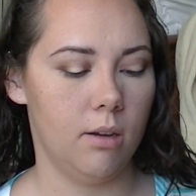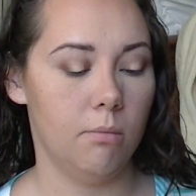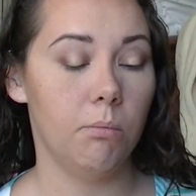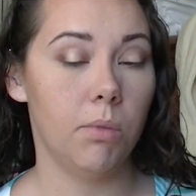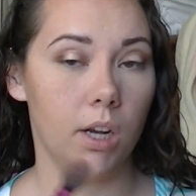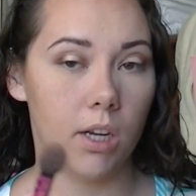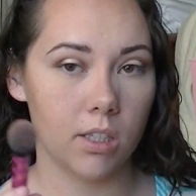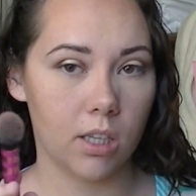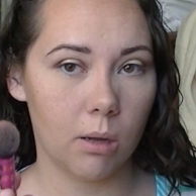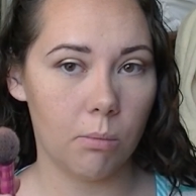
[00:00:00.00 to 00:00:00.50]

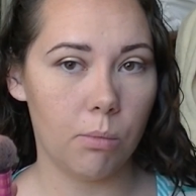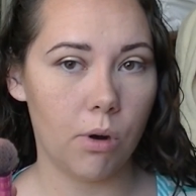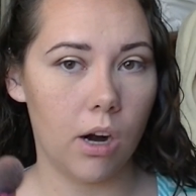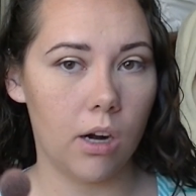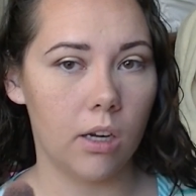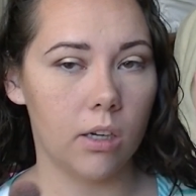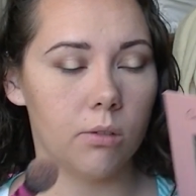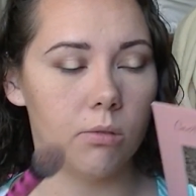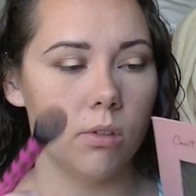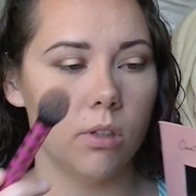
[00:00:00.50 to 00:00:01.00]
Picks up
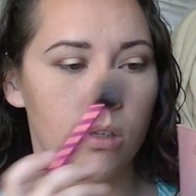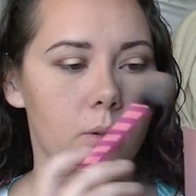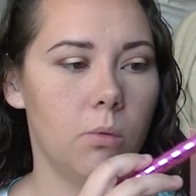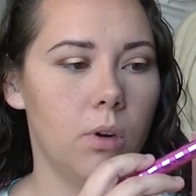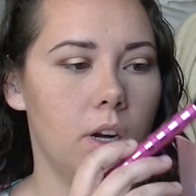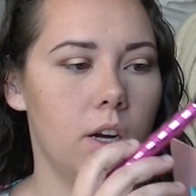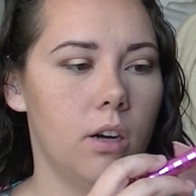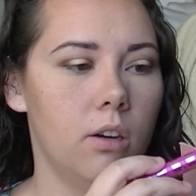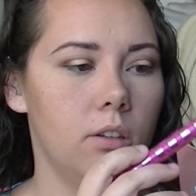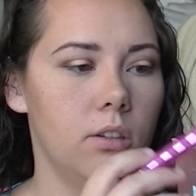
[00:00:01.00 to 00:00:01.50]
product really
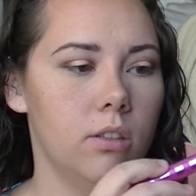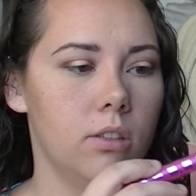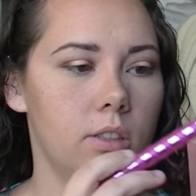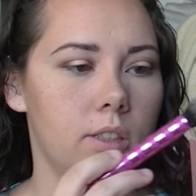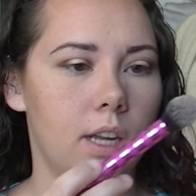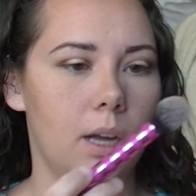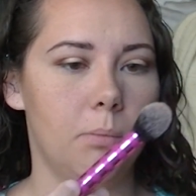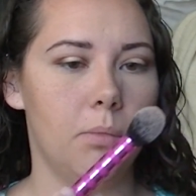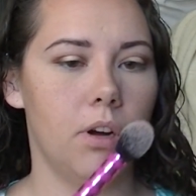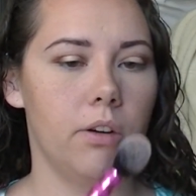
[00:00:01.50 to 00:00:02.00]
well.
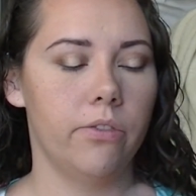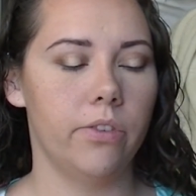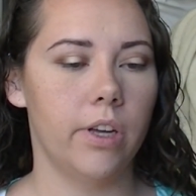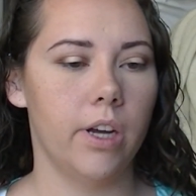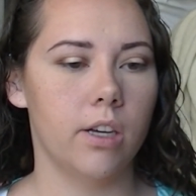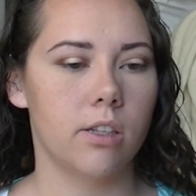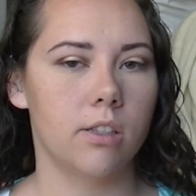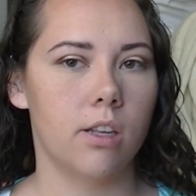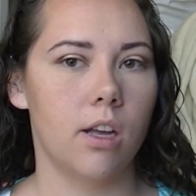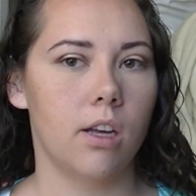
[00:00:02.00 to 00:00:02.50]
Tap off the
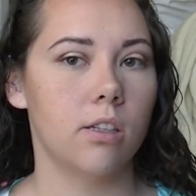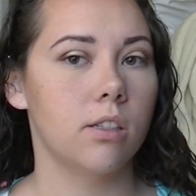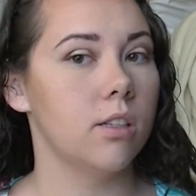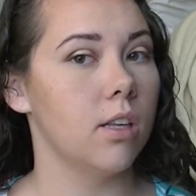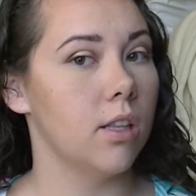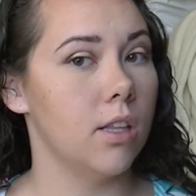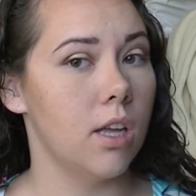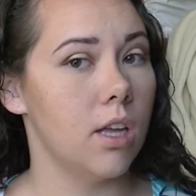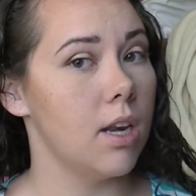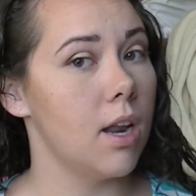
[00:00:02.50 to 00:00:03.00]
excess
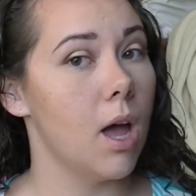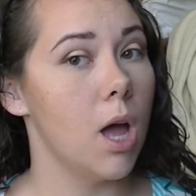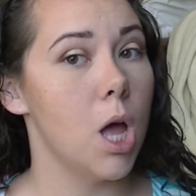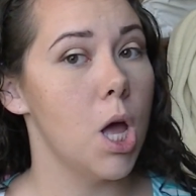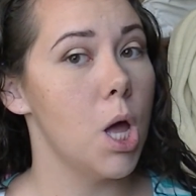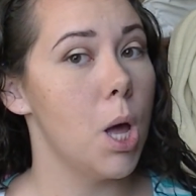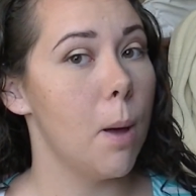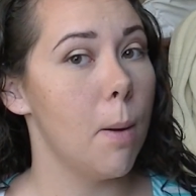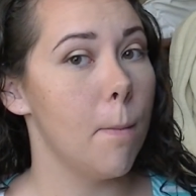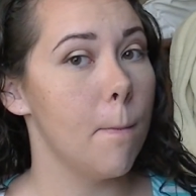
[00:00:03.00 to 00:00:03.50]
and then
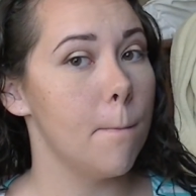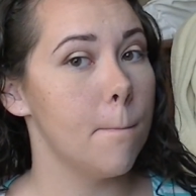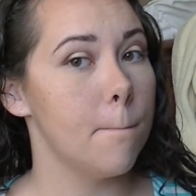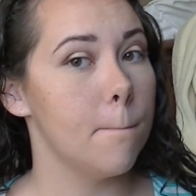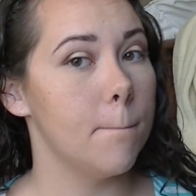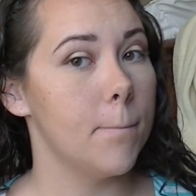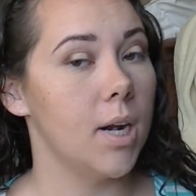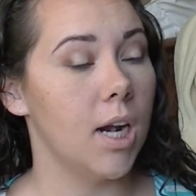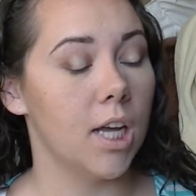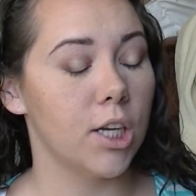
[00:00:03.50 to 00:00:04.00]

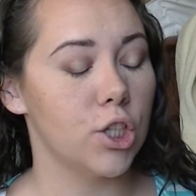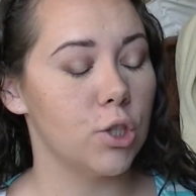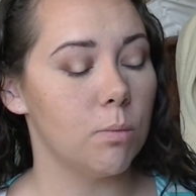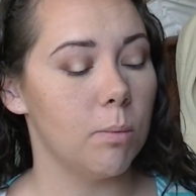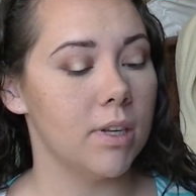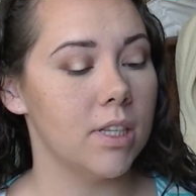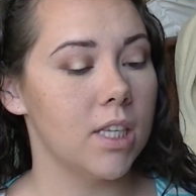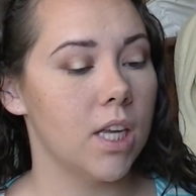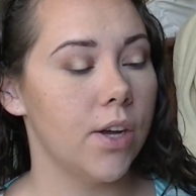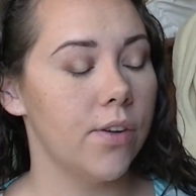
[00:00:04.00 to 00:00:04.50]
blush
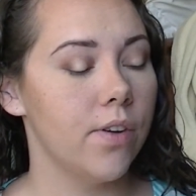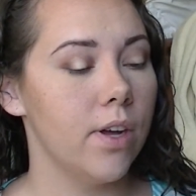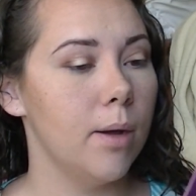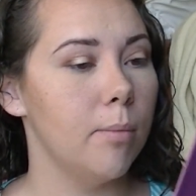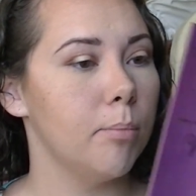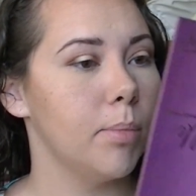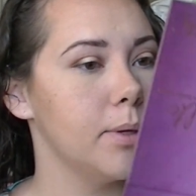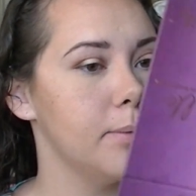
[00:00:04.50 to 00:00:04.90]
myself up.